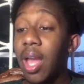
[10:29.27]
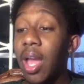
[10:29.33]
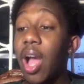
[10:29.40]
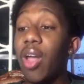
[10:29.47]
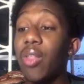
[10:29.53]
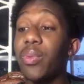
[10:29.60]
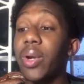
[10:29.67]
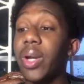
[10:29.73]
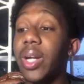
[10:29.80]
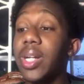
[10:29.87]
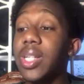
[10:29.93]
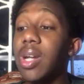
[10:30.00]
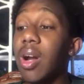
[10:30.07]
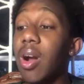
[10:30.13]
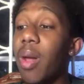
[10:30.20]
Health
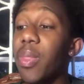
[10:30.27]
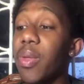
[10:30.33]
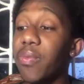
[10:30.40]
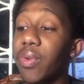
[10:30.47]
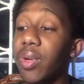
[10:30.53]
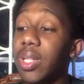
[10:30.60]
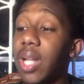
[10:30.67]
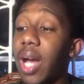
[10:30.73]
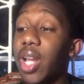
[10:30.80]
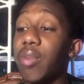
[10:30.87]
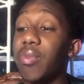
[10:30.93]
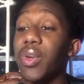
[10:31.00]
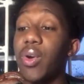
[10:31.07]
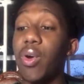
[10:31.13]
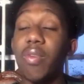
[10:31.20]
workers are on the front line
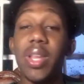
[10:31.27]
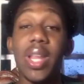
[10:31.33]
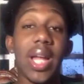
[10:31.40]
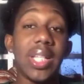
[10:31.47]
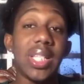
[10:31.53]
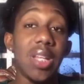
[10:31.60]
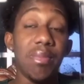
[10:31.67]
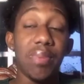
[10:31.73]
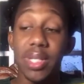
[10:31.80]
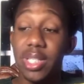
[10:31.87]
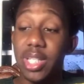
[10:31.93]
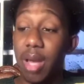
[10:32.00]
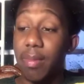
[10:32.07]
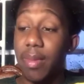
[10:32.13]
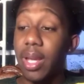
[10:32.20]
of the COVID-19
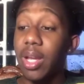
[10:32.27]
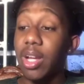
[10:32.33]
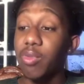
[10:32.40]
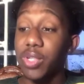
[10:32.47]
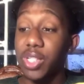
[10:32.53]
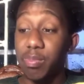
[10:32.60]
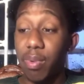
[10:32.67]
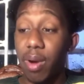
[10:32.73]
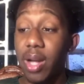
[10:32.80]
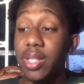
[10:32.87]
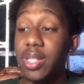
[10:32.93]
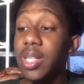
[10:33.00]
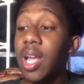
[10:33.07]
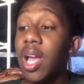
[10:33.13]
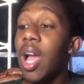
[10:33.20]
pandemic
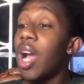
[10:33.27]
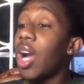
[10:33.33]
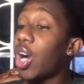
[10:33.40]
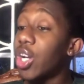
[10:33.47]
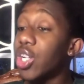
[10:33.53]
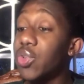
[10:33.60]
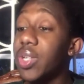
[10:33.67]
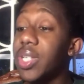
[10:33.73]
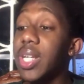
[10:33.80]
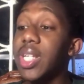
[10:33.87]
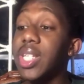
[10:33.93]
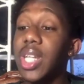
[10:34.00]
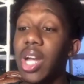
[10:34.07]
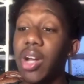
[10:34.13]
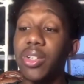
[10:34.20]
response. Countries
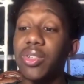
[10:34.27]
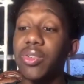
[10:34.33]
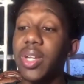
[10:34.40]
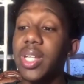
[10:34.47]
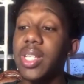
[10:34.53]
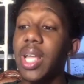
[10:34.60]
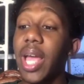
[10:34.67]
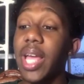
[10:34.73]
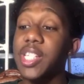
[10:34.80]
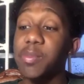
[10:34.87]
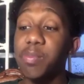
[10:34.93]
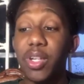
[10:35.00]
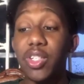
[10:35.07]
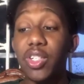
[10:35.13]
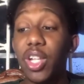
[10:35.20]
and territories,
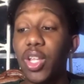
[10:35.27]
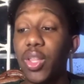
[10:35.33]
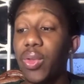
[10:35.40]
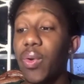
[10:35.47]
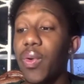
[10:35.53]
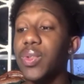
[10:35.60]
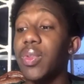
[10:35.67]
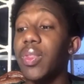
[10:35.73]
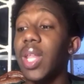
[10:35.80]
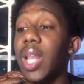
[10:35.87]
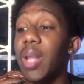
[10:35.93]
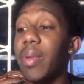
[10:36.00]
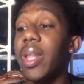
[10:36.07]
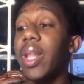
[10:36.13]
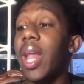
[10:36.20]
especially those with a
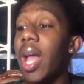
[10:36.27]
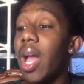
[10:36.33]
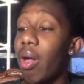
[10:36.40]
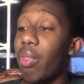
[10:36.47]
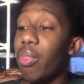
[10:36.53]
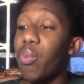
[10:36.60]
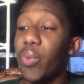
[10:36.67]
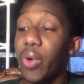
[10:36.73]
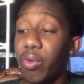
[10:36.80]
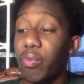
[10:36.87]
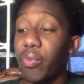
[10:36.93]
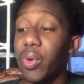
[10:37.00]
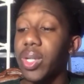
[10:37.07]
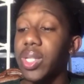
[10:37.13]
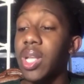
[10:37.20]
limited health
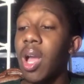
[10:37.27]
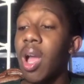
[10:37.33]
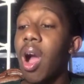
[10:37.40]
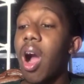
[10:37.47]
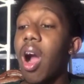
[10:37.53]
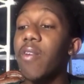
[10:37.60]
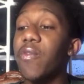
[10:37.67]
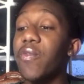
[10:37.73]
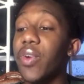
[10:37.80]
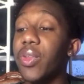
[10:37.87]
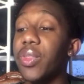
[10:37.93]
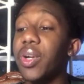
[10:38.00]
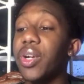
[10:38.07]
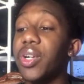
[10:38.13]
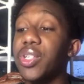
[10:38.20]
workforce, are
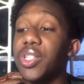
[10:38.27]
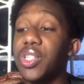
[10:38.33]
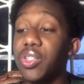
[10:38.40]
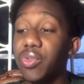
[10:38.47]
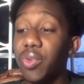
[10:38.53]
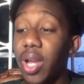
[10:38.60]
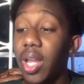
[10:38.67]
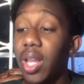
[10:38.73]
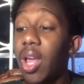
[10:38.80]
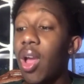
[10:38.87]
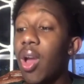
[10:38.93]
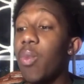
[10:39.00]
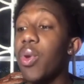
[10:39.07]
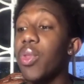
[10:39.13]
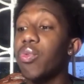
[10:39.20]
further constrained
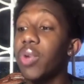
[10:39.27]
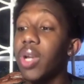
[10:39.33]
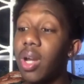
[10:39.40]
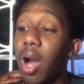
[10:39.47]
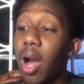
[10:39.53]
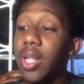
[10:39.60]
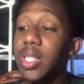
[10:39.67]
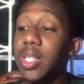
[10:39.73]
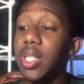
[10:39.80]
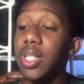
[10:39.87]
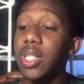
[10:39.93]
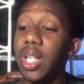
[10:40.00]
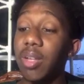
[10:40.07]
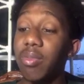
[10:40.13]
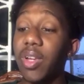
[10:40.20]
with regard to the
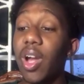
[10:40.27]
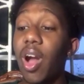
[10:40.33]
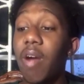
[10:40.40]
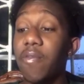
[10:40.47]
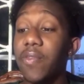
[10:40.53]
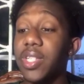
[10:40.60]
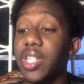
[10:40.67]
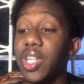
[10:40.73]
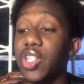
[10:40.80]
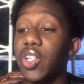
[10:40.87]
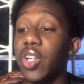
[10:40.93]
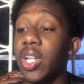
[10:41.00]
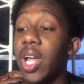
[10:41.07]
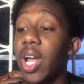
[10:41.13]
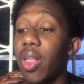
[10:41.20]
delivery of
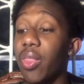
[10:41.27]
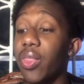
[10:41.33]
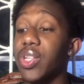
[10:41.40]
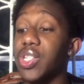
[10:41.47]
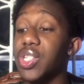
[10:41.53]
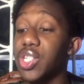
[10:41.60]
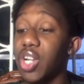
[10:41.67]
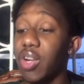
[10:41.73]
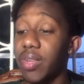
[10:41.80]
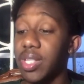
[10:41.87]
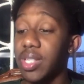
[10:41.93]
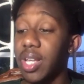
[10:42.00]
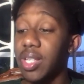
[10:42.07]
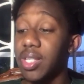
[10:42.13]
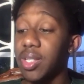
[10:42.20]
essential health
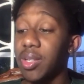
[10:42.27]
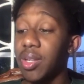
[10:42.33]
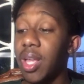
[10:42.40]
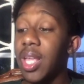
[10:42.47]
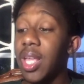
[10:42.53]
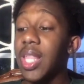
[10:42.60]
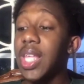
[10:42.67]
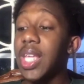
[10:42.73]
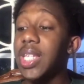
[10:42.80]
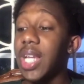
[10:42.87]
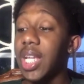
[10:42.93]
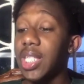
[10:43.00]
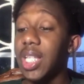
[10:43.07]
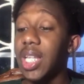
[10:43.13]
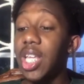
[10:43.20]
services. The
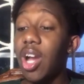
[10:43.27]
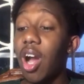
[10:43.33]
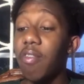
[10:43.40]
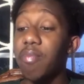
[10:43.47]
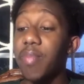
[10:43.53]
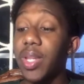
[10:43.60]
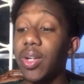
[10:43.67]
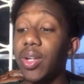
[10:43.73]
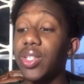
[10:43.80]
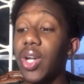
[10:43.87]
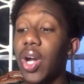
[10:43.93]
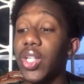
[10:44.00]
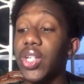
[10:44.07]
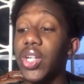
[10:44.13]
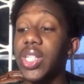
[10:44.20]
density of medical
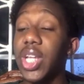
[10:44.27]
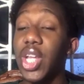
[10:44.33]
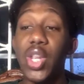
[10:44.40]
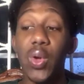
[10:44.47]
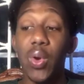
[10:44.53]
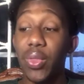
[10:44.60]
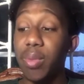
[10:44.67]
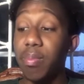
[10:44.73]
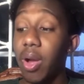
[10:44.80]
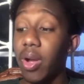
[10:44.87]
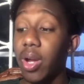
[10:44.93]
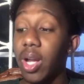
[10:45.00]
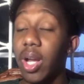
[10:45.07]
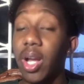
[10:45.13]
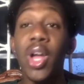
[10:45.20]
doctors in North
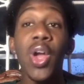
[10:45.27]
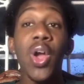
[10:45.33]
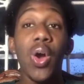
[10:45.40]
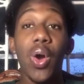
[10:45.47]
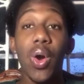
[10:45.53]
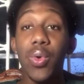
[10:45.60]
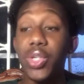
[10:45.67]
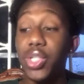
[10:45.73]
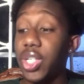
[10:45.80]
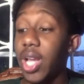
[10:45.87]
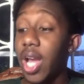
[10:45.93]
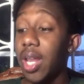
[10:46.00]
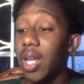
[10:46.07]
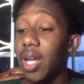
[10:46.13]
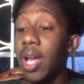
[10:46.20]
America,
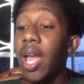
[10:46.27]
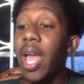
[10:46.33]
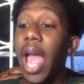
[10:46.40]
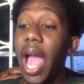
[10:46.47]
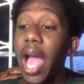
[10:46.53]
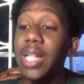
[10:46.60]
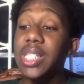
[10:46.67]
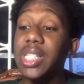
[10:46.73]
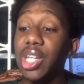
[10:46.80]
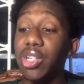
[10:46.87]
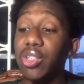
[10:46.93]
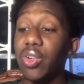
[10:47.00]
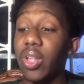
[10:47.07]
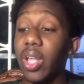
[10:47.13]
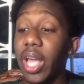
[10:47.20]
Oceania, and
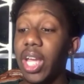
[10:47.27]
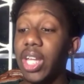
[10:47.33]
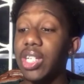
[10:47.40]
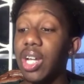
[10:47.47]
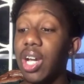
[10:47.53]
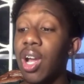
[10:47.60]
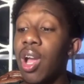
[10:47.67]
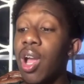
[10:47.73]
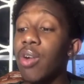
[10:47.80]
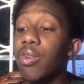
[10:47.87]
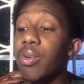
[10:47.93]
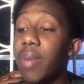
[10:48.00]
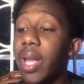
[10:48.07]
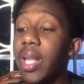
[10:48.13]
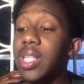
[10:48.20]
Central Asia
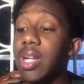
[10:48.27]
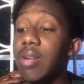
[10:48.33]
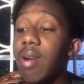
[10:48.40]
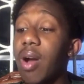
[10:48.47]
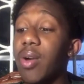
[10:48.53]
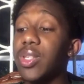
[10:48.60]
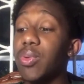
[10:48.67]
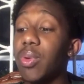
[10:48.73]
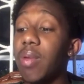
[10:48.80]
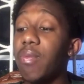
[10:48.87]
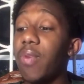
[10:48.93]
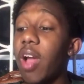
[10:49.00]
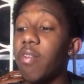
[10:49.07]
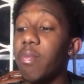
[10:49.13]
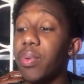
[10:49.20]
remains around
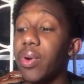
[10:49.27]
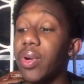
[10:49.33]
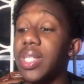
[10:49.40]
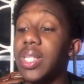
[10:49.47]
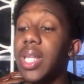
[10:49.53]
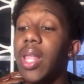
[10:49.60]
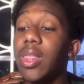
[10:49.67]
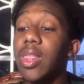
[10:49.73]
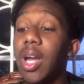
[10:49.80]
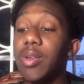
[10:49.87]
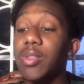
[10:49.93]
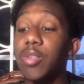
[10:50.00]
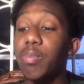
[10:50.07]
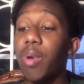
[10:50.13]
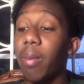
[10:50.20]
25 per
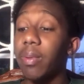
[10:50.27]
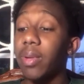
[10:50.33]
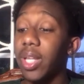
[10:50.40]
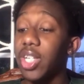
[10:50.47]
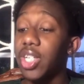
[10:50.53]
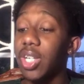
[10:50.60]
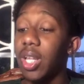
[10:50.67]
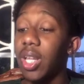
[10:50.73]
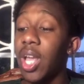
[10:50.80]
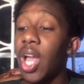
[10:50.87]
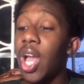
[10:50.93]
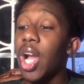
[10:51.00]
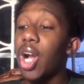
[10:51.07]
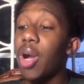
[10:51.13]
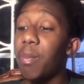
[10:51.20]
10,000 population
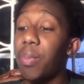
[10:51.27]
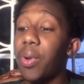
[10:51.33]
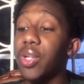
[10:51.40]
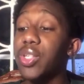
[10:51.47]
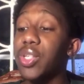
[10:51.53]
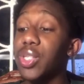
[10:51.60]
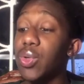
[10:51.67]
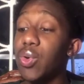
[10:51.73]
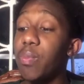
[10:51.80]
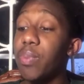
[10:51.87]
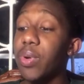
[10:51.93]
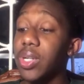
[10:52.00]
compared to 2